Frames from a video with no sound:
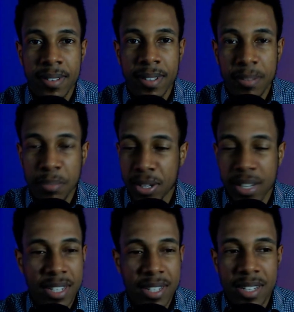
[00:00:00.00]

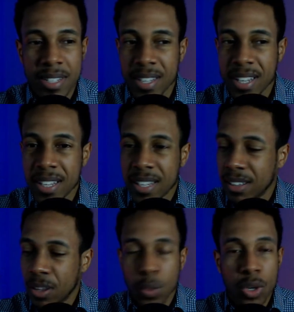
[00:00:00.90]
because he
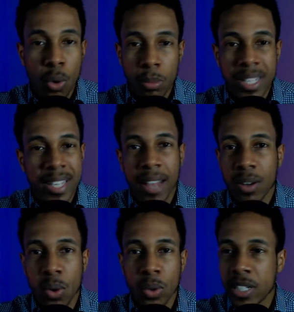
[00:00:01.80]
would normally get
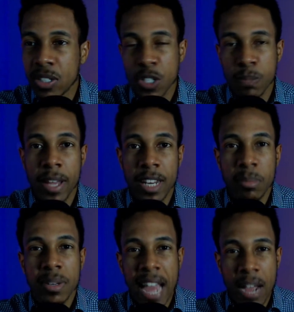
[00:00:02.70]
gold and just spend it,
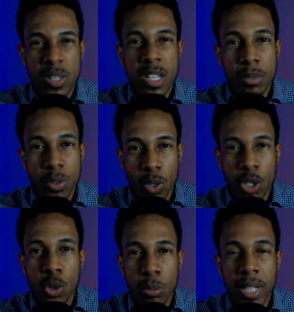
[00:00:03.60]
but now he was able to
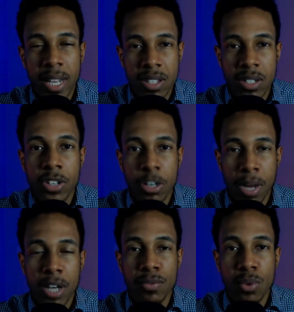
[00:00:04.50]
accumulate a certain
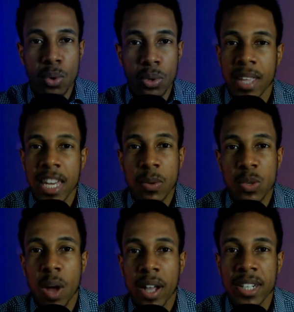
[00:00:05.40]
amount of gold, and he was
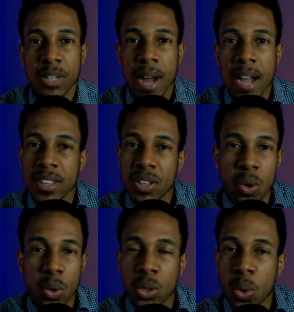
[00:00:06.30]
walking around and the
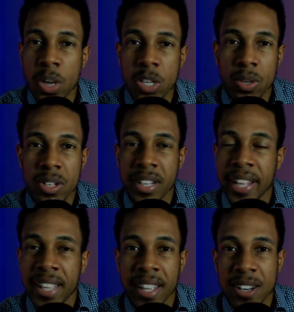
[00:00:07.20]
gold coins were just
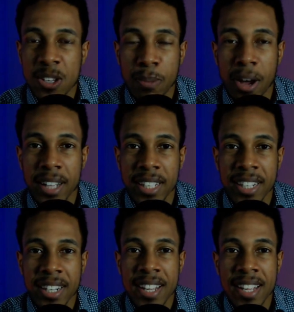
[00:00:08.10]
clinking in his
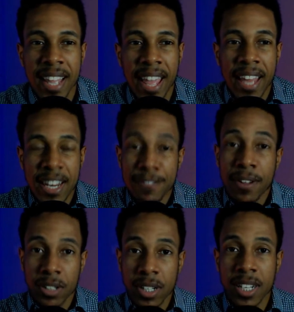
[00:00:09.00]
pocket, and he
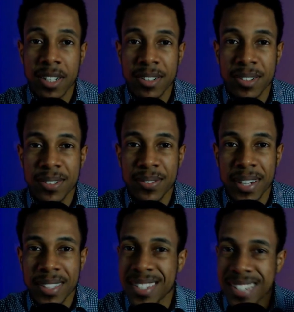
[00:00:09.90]
felt good,
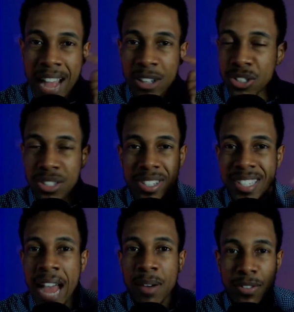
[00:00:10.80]
right? The sound, just the
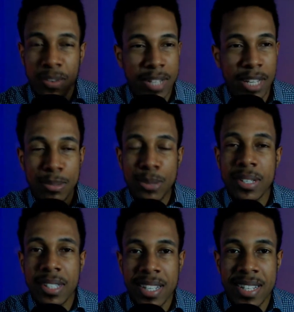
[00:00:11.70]
sound of it was like
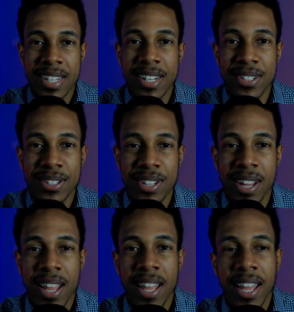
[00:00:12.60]
music to his ears.
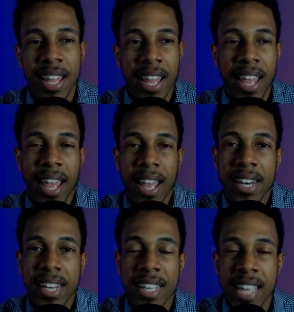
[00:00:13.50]

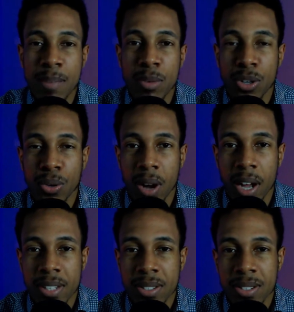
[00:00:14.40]
And he came
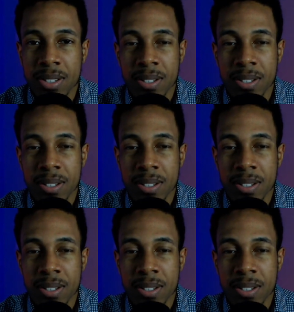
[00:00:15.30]
across